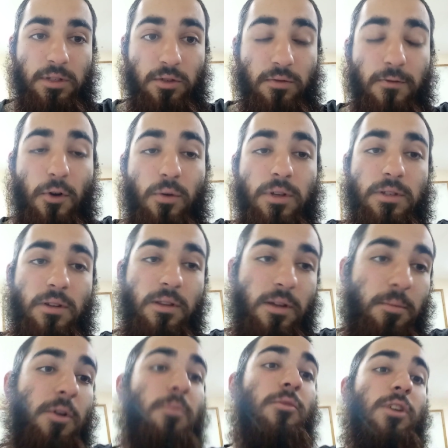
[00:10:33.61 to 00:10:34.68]
You focused on
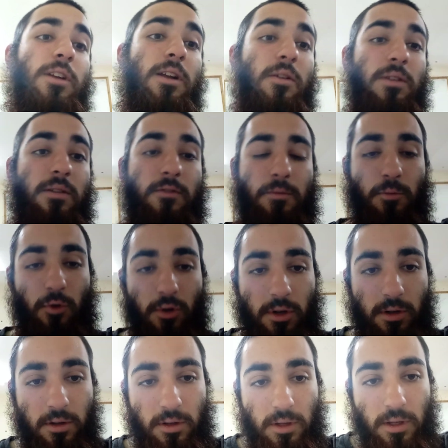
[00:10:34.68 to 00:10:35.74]
them, I'll bring it out even more.
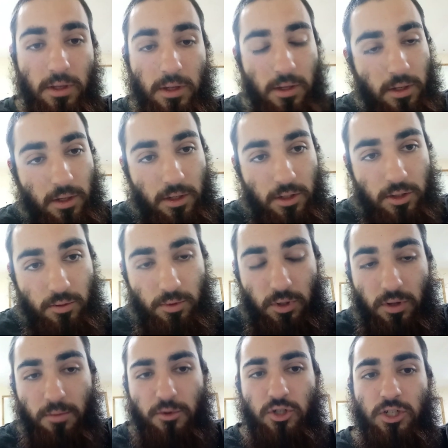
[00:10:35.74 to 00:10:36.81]
So we know
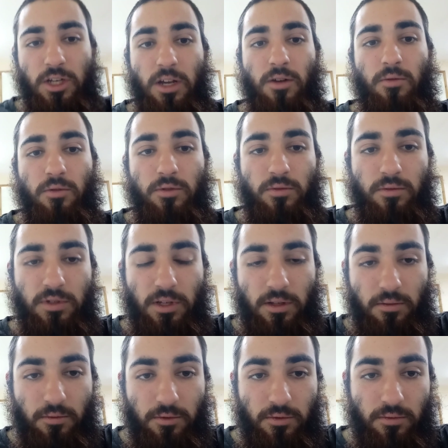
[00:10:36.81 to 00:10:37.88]
the Moshiach
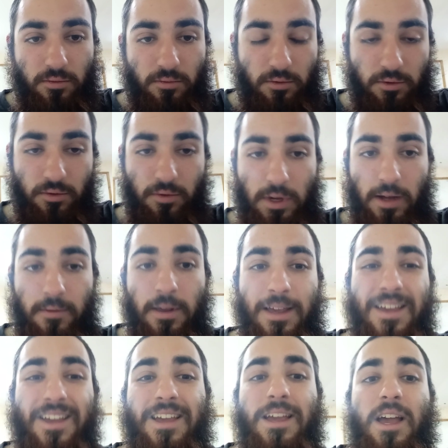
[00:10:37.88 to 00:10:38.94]
will do that.
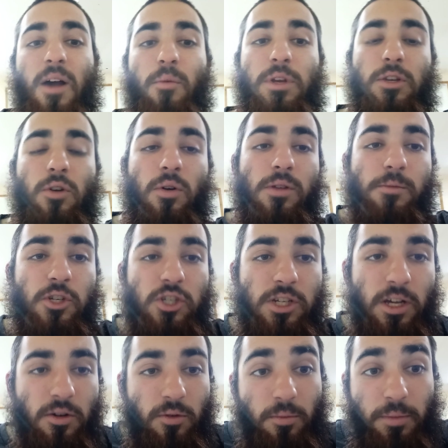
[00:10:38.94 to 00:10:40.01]
And we know the
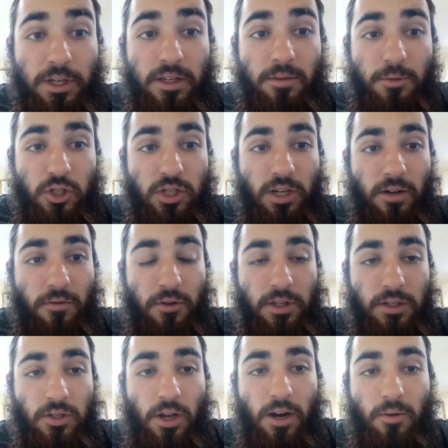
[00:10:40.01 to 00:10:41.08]
Moshiach will be the Moshiach for the
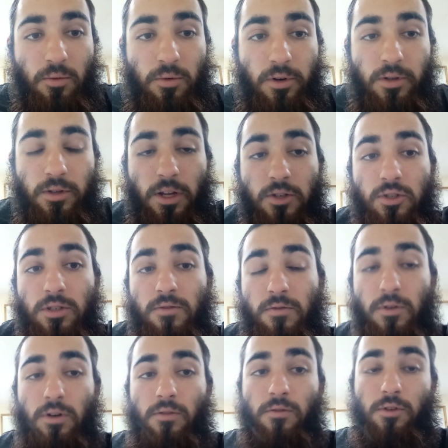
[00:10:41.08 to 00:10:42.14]
entire world, not just
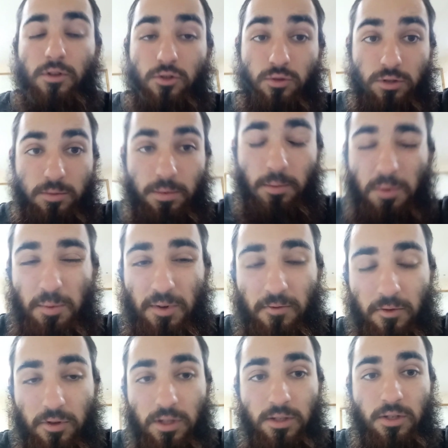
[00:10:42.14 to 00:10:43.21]
for the Jewish people, but
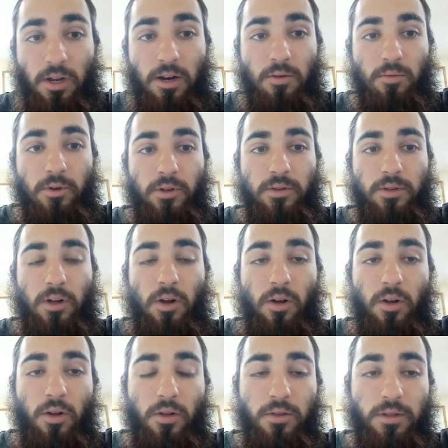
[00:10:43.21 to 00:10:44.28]
for the entire world.
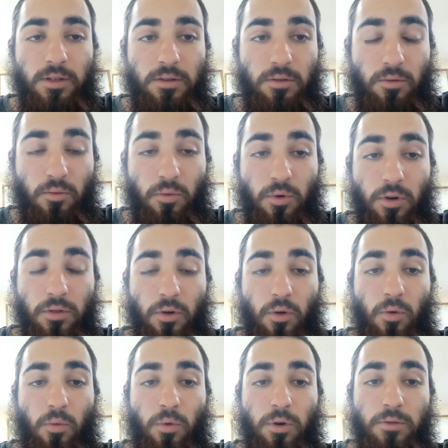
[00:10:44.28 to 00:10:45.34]
All the
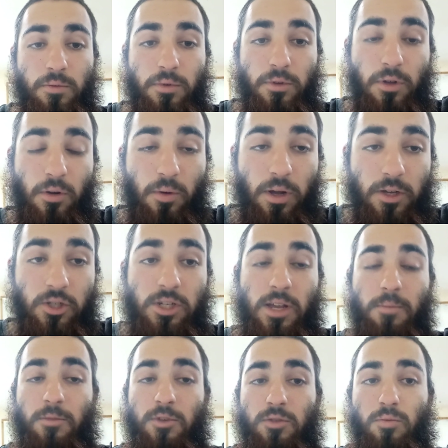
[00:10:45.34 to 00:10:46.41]
whole world will know
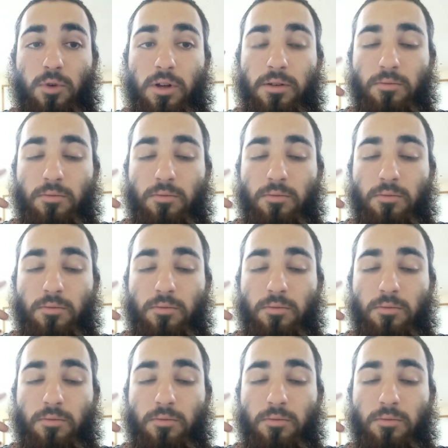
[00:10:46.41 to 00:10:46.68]
Hashem is one.